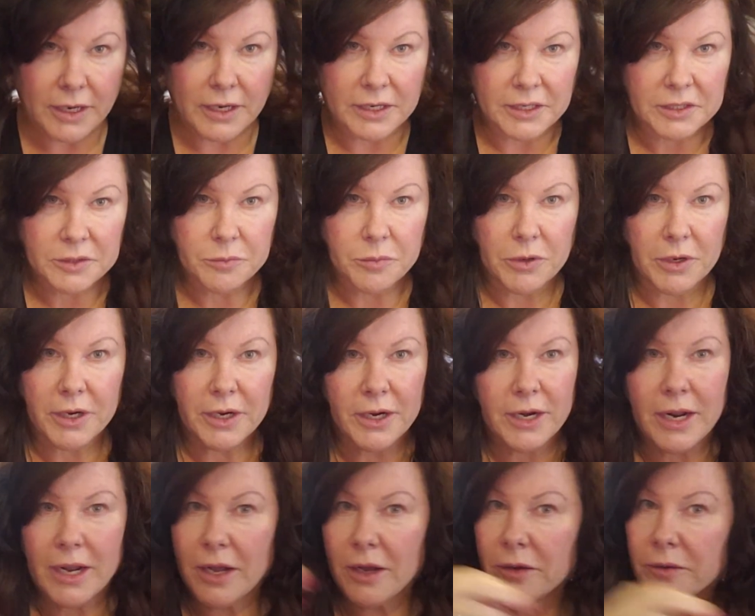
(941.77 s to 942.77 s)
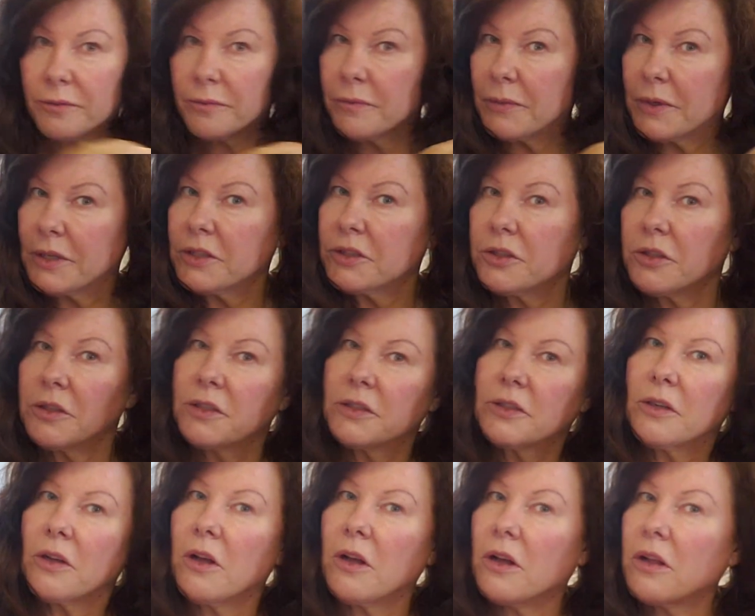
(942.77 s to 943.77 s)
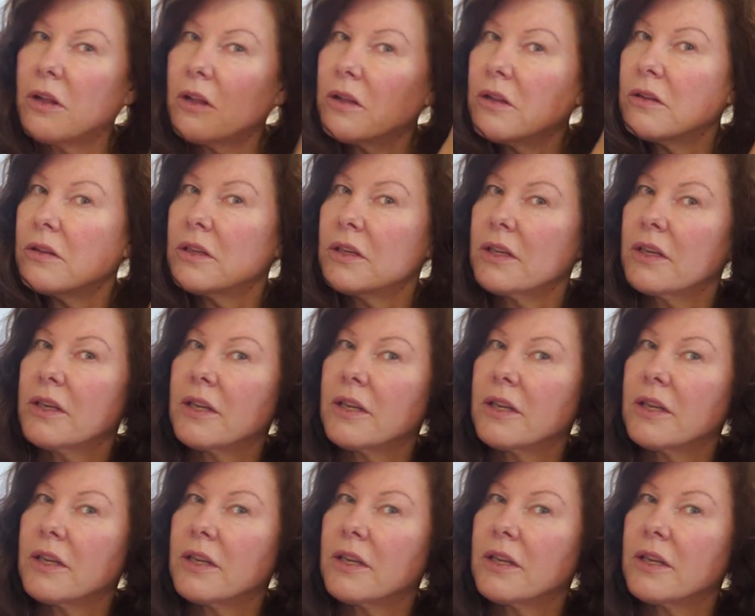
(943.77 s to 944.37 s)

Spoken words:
And I spread it out, make sure it's all,